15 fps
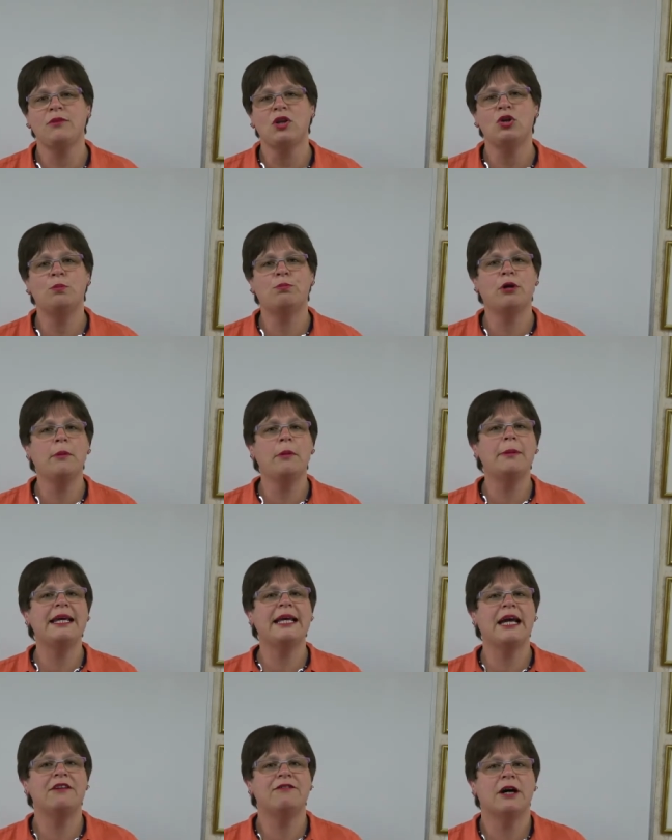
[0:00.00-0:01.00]
You probably
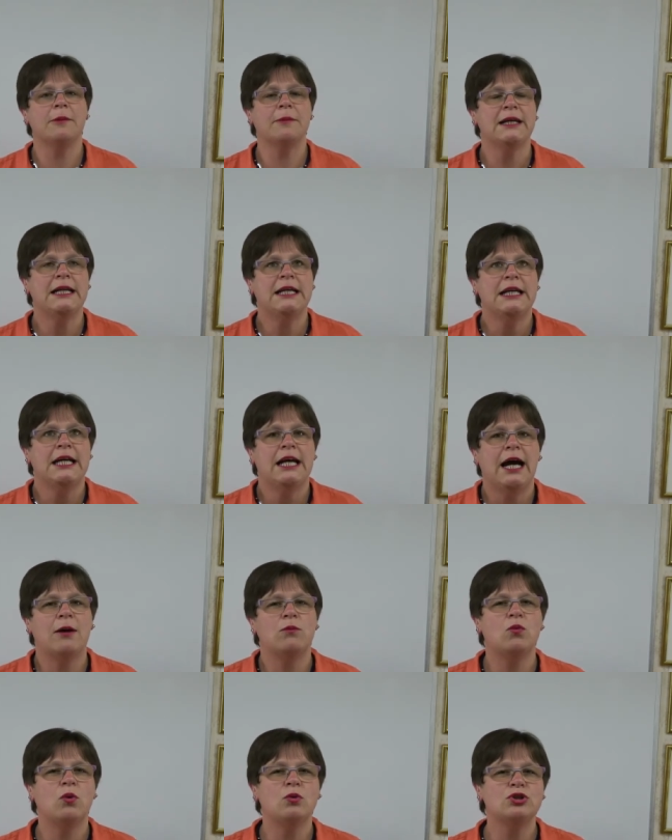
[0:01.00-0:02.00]
gave up
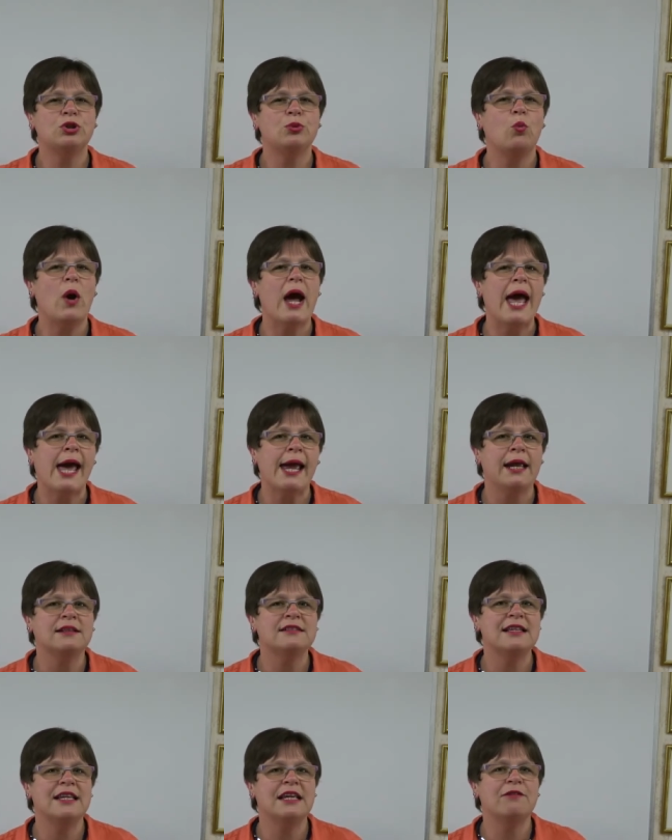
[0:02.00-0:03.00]
and walked away
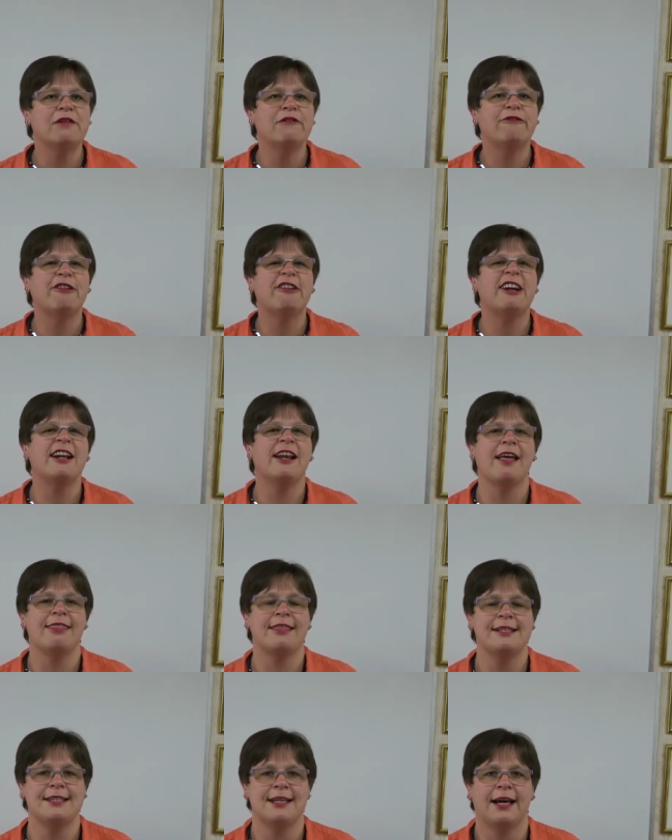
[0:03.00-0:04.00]
to leave it for
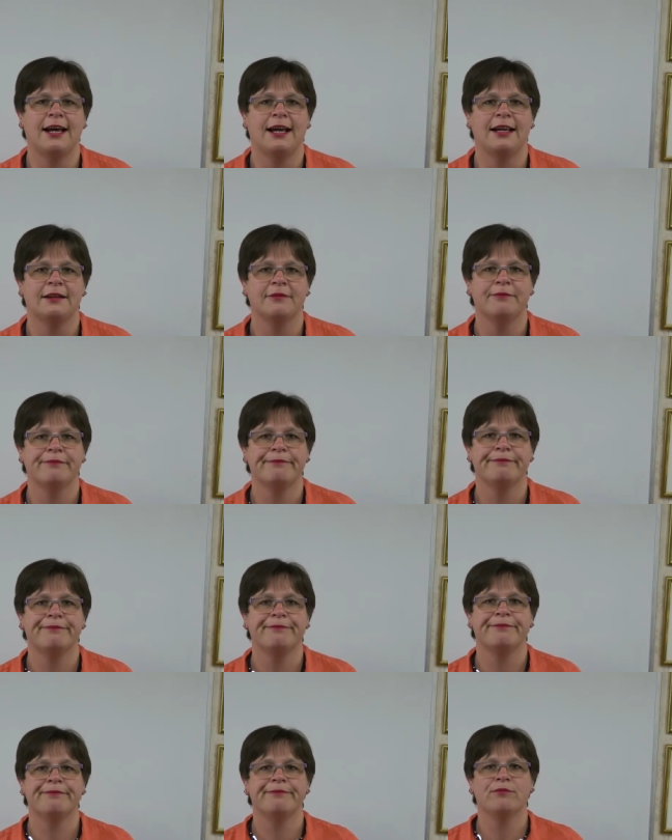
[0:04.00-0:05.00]
another day.
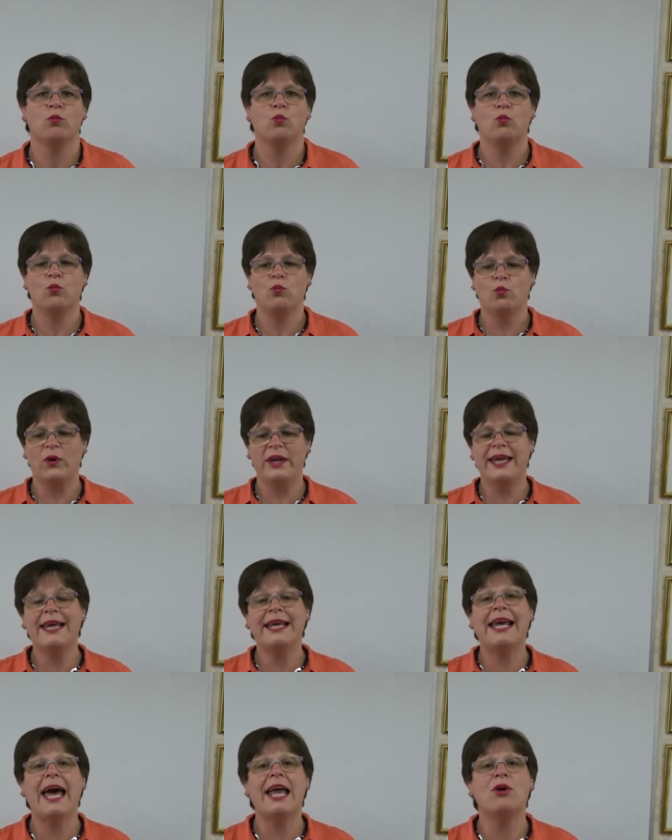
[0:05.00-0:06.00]
We
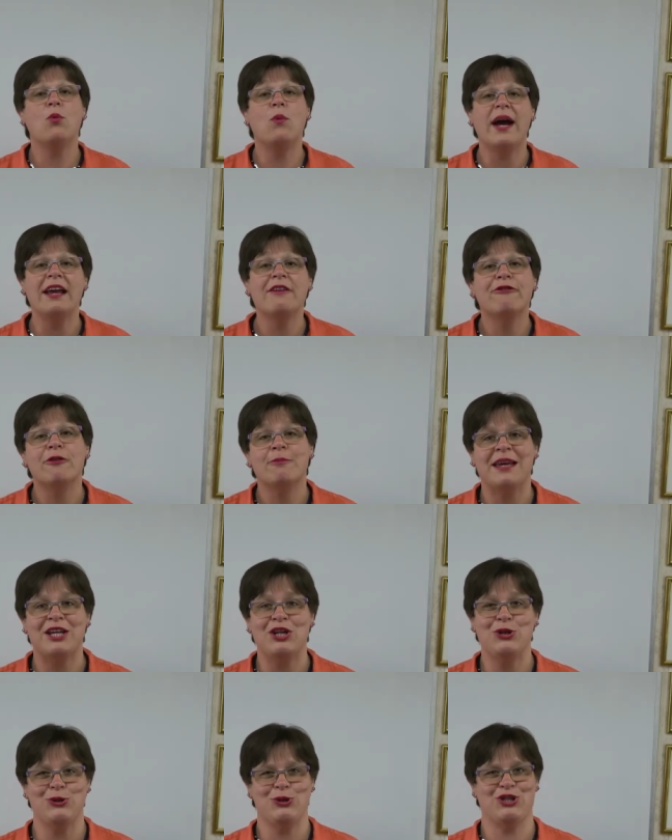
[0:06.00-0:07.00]
can get away from it
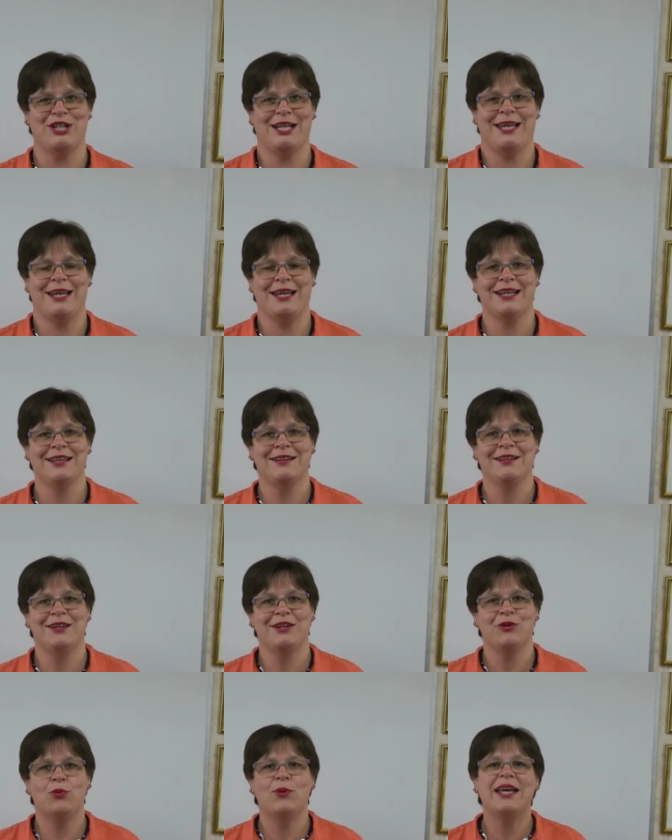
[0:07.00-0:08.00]
usually.
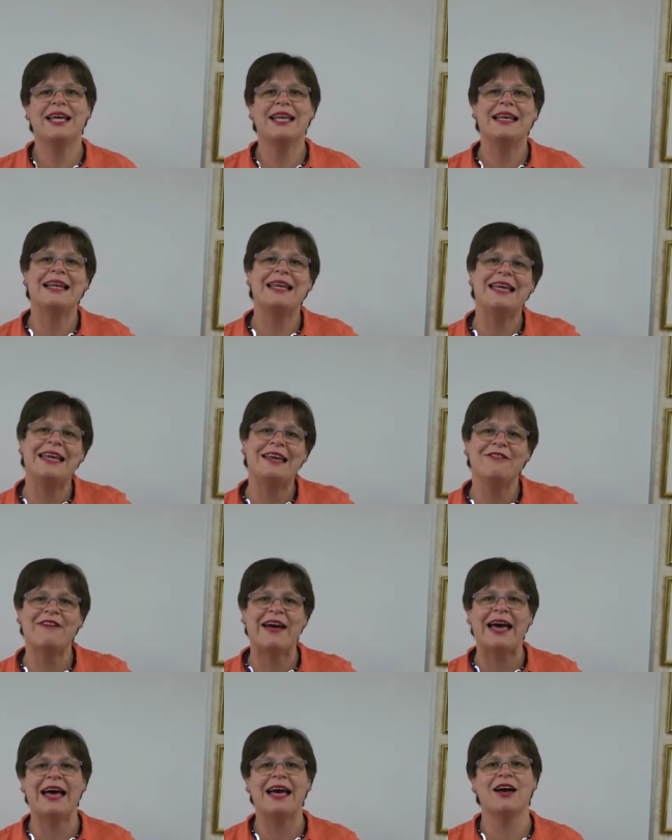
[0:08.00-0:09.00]
We can leave
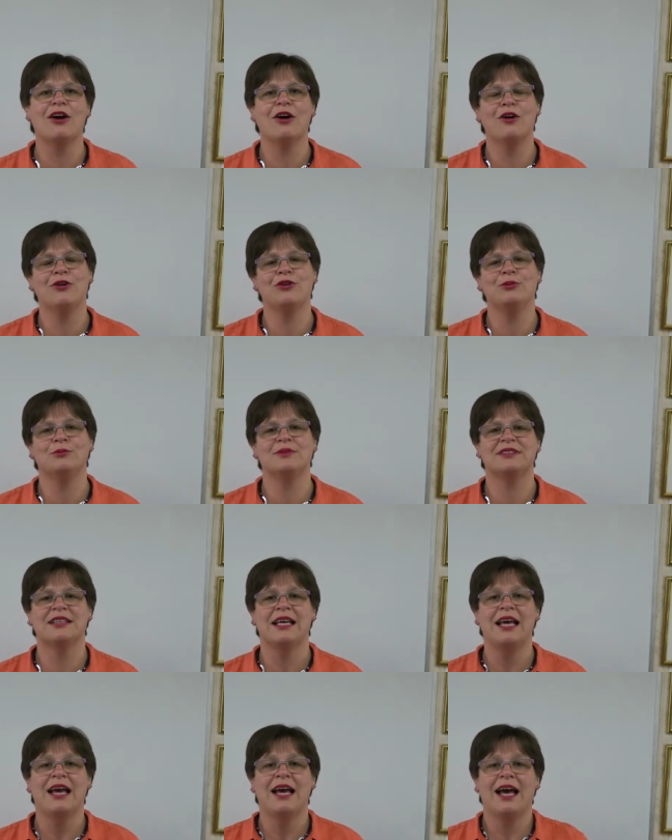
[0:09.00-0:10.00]
our homes
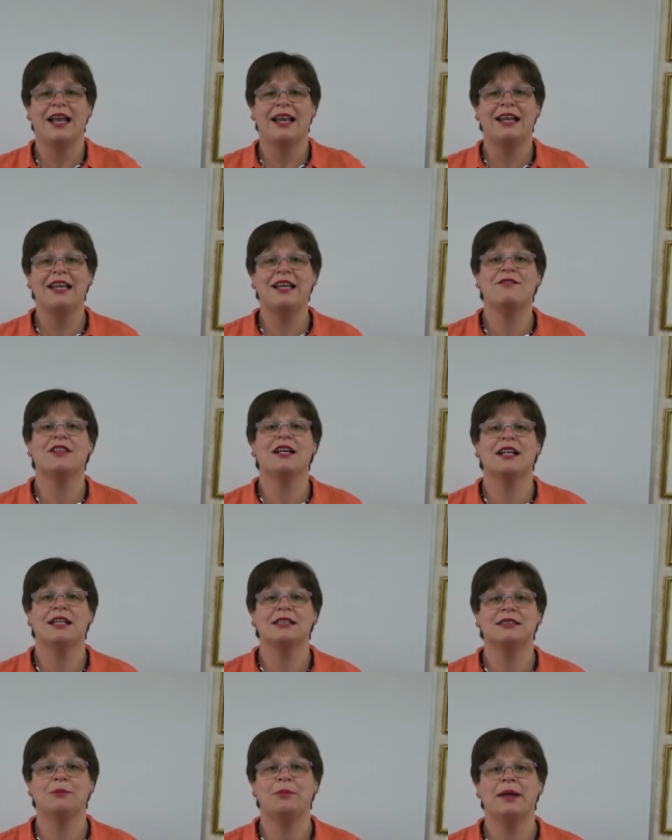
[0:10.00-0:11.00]
and leave the
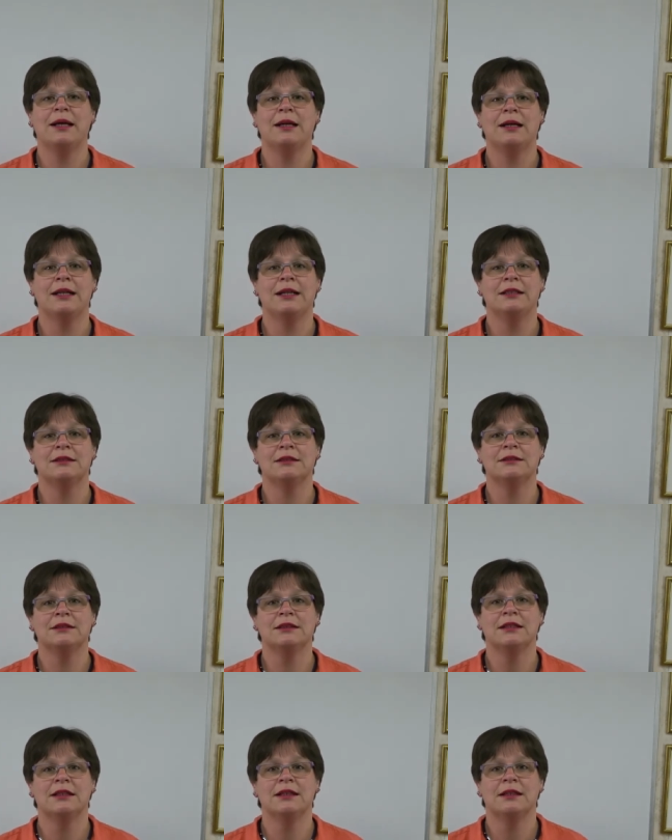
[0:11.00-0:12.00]
clutter behind.
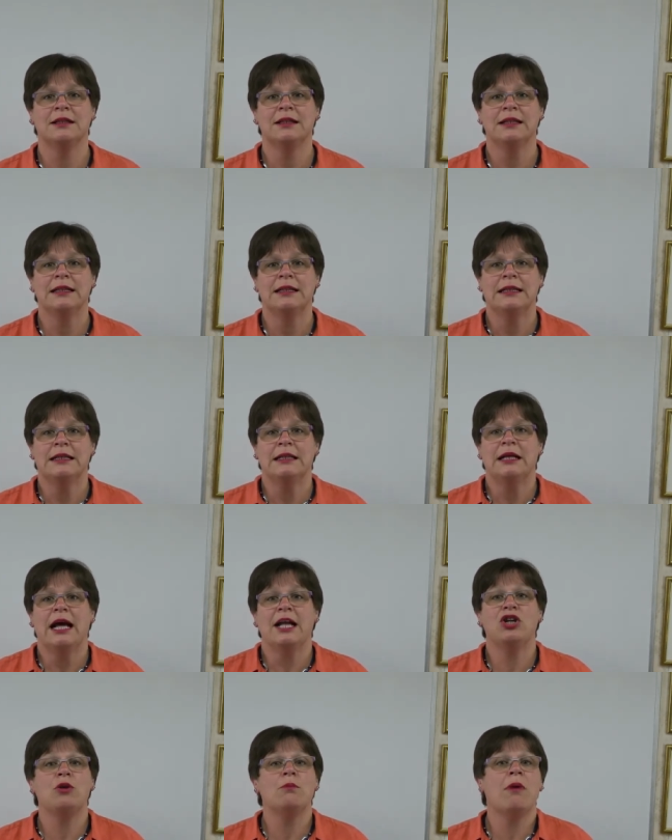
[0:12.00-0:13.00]

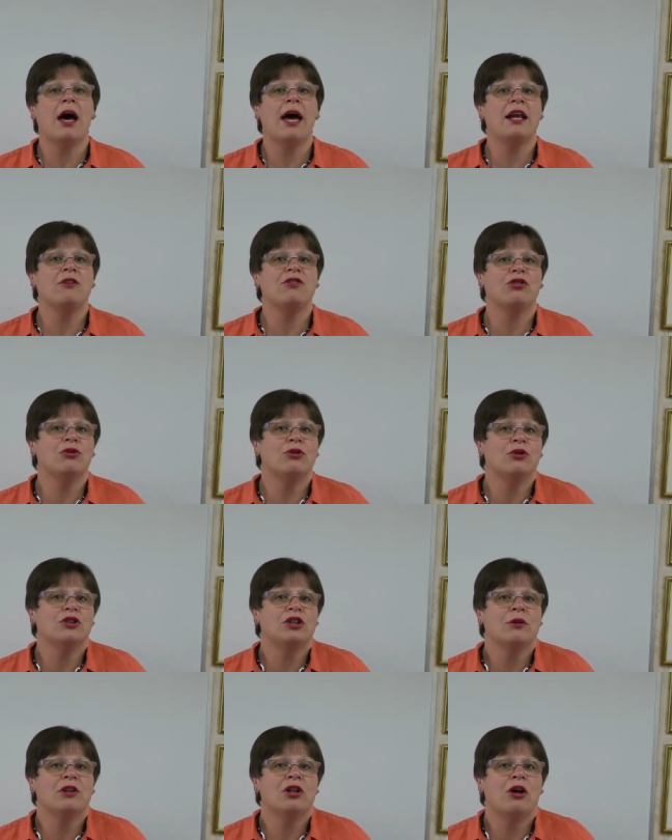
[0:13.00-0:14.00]
And you might have thought that